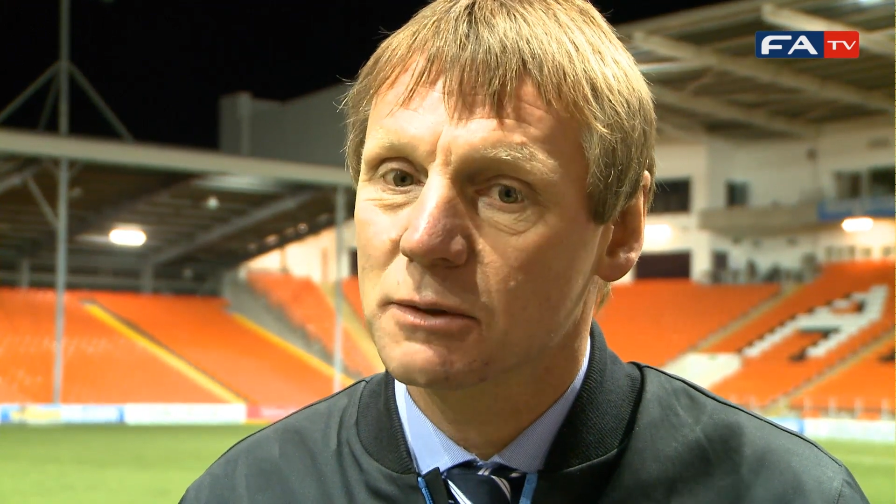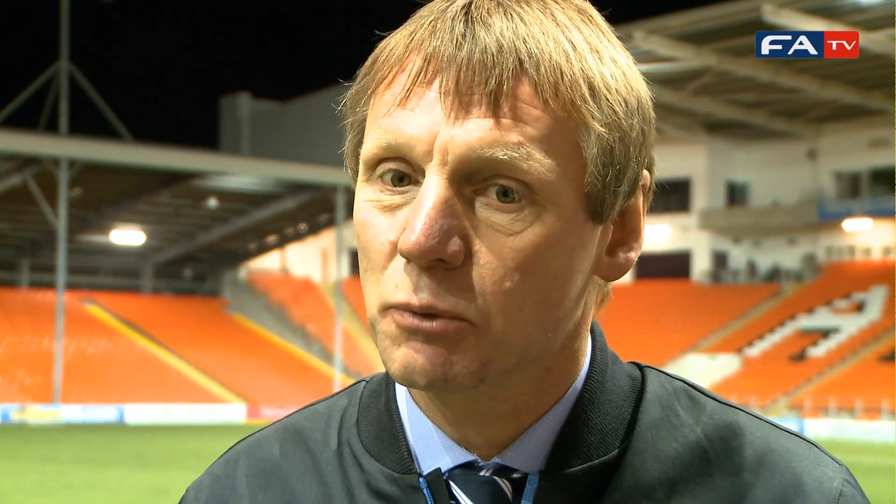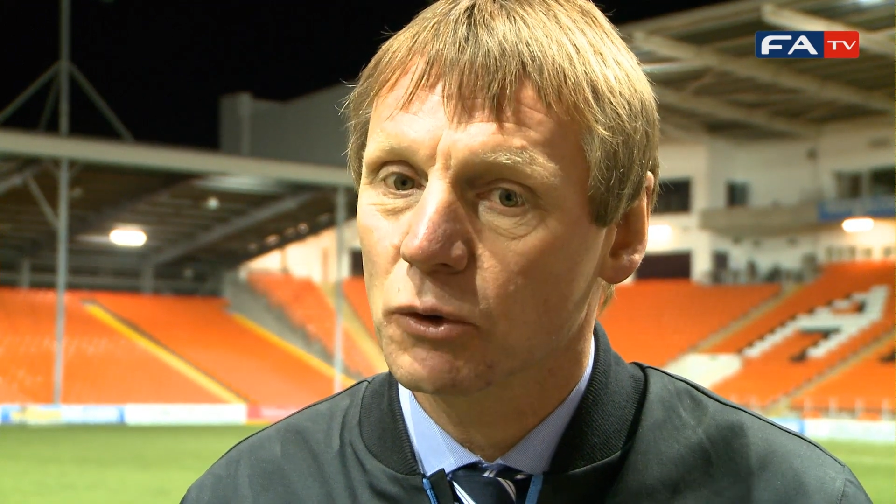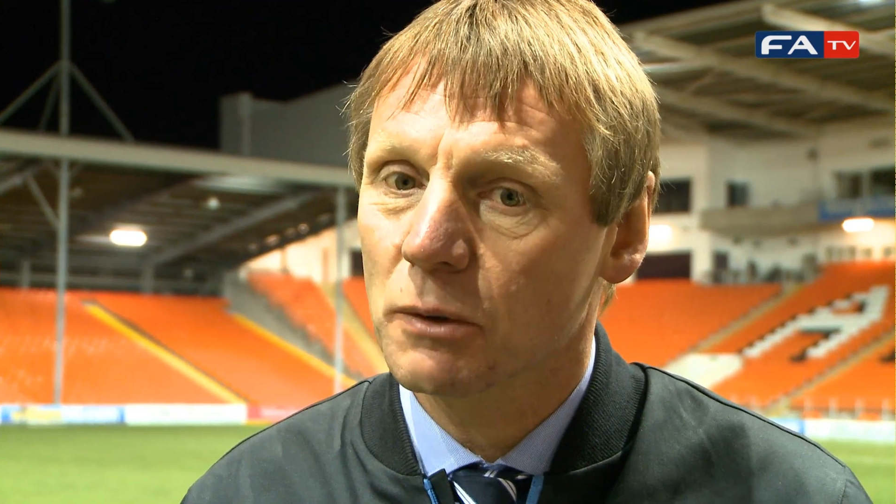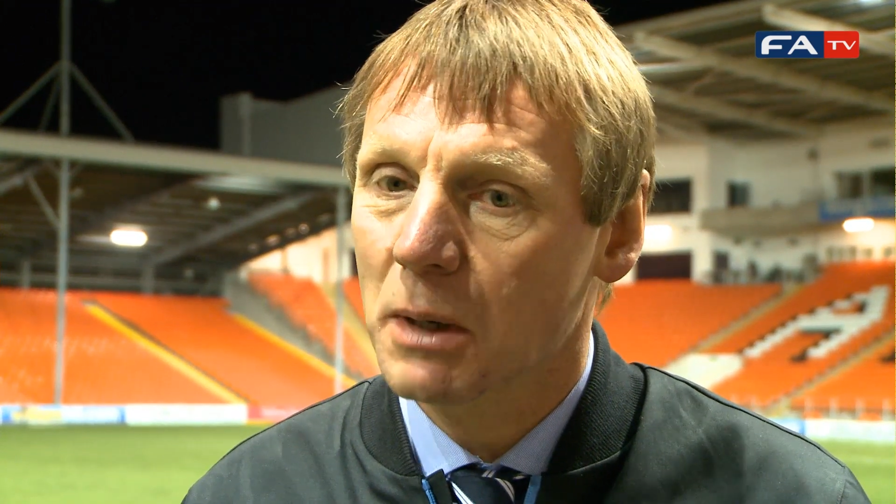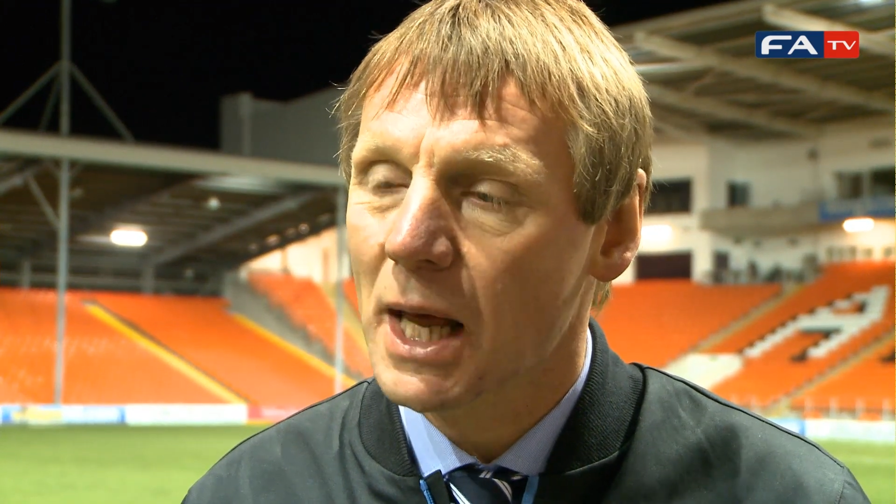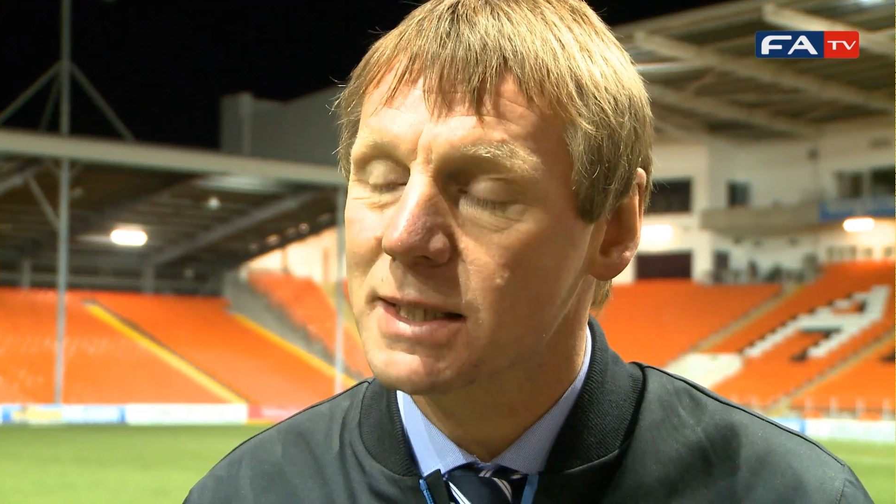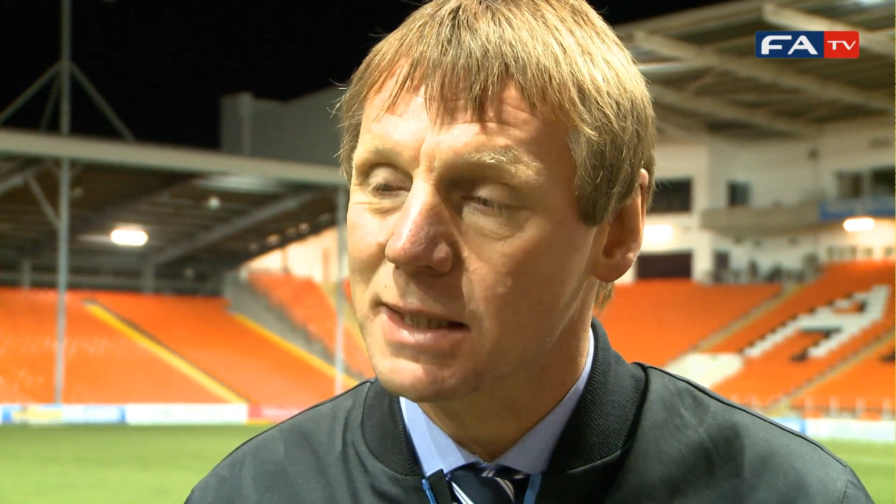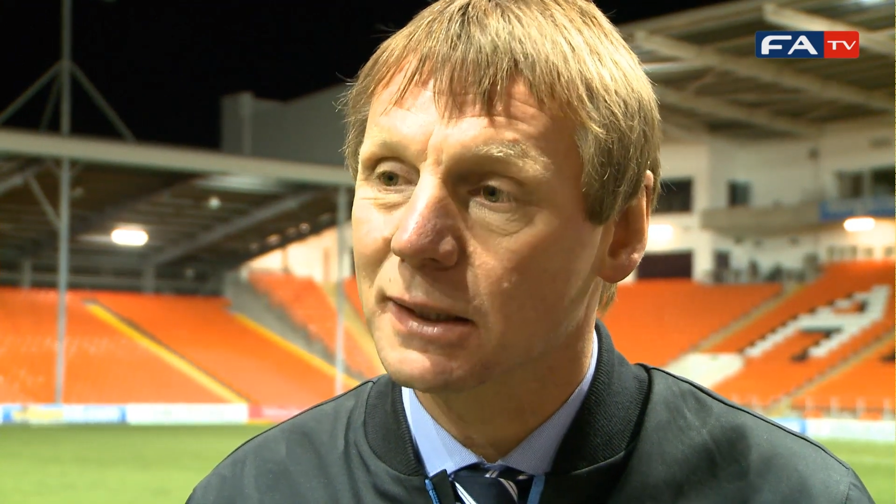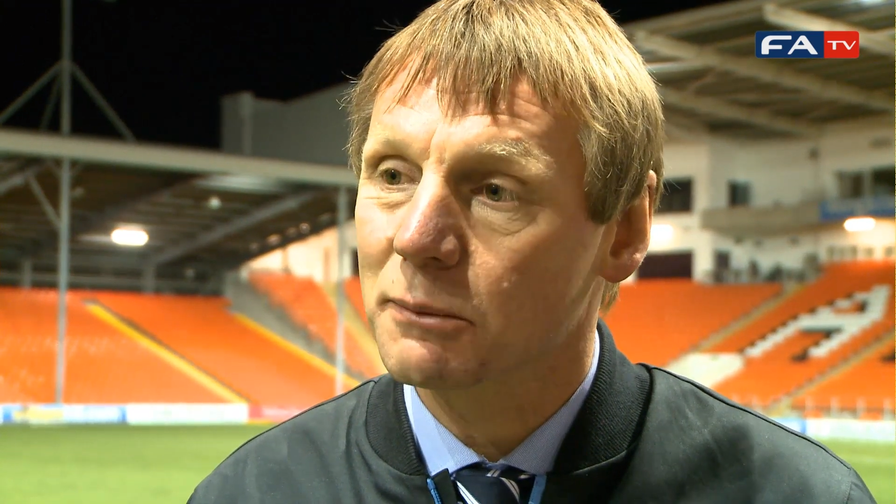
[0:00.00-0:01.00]
to put the
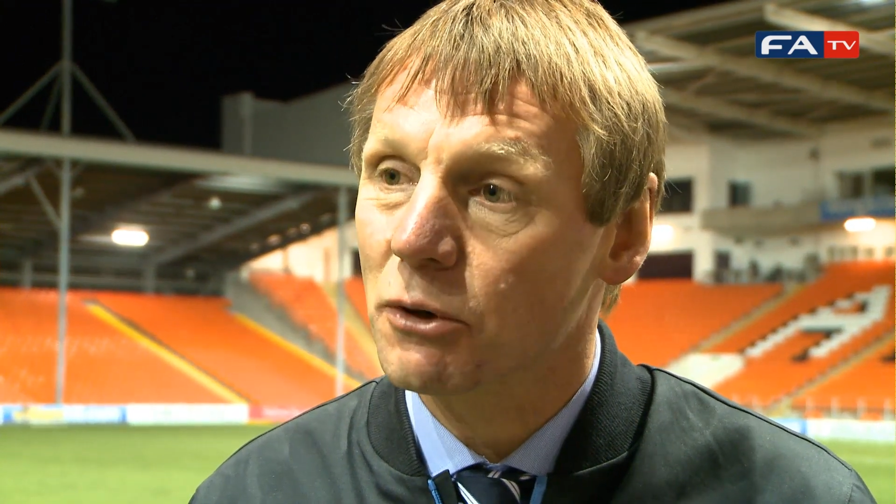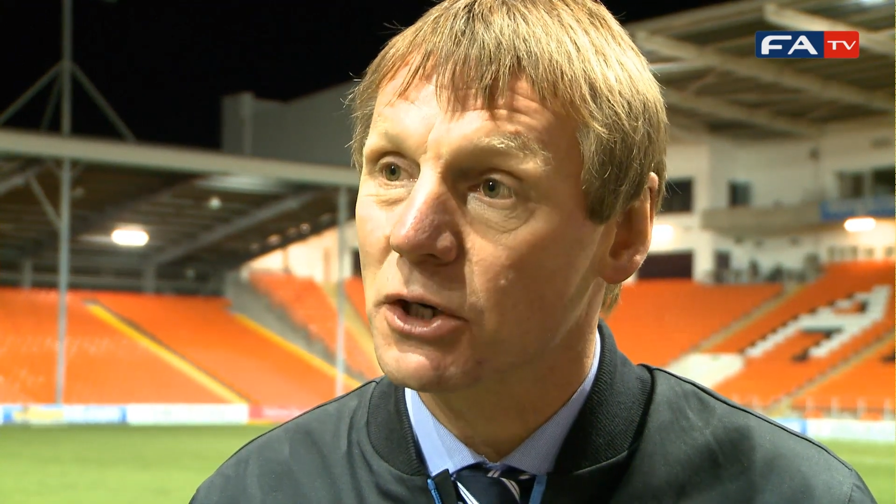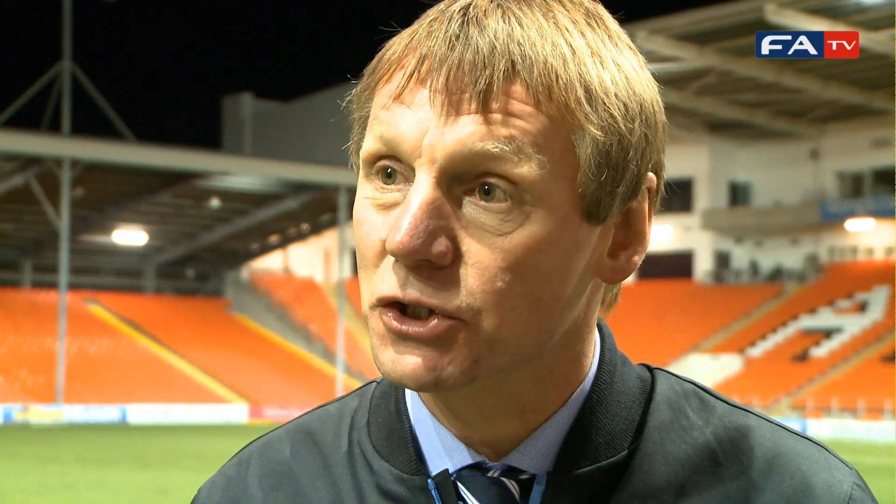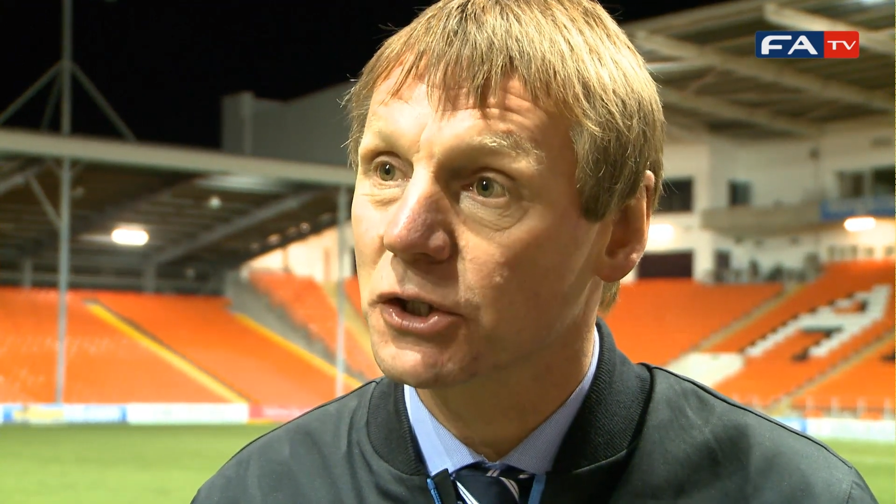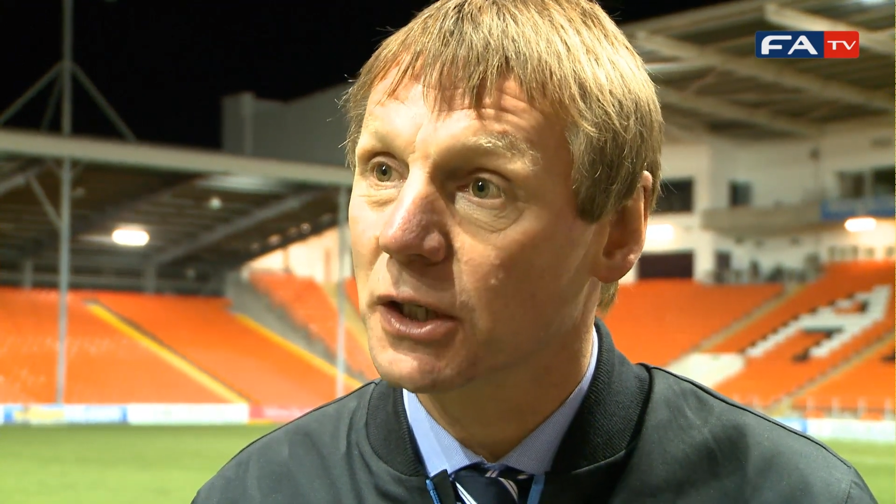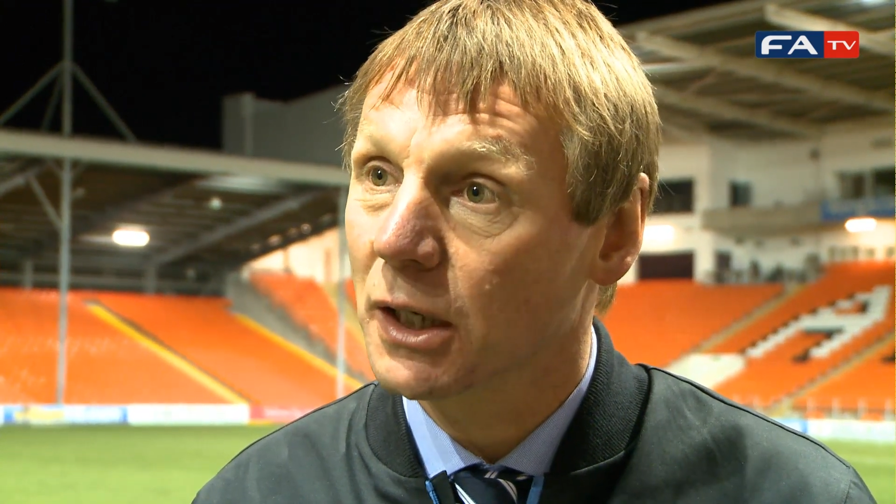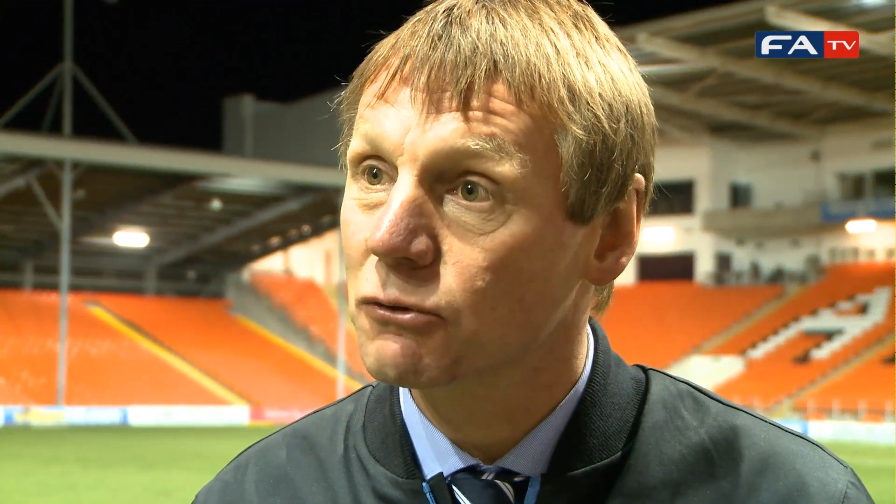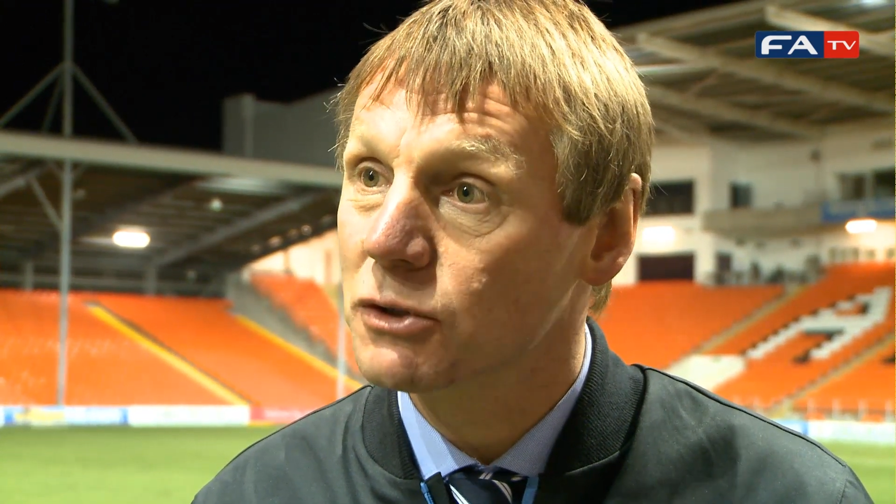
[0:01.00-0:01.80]
players under pressure, you know,